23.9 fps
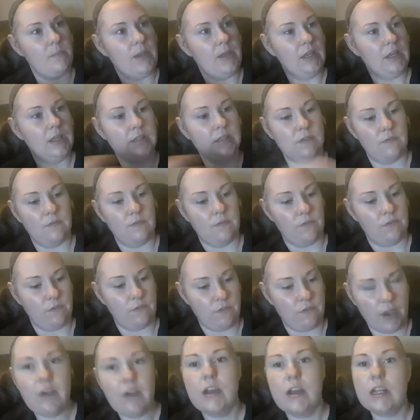It's
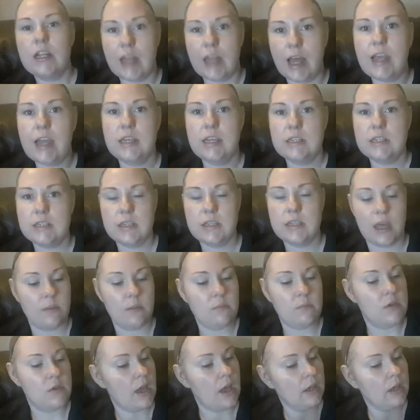very light.
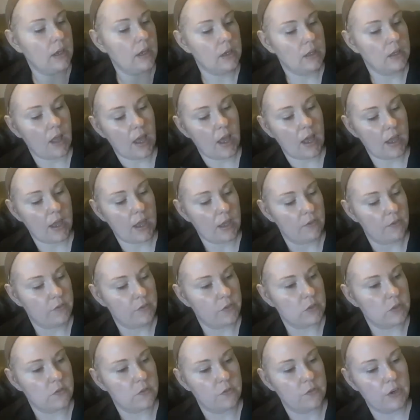I'm not gonna lie, it
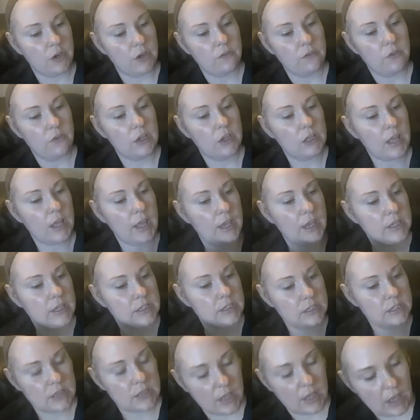feels very, very
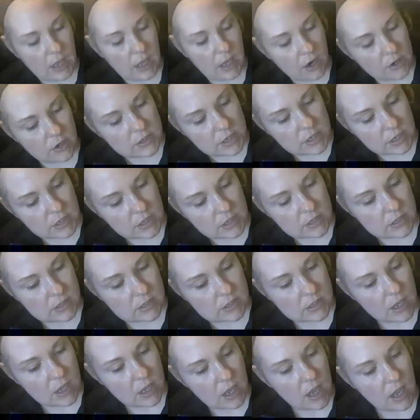light. The hair does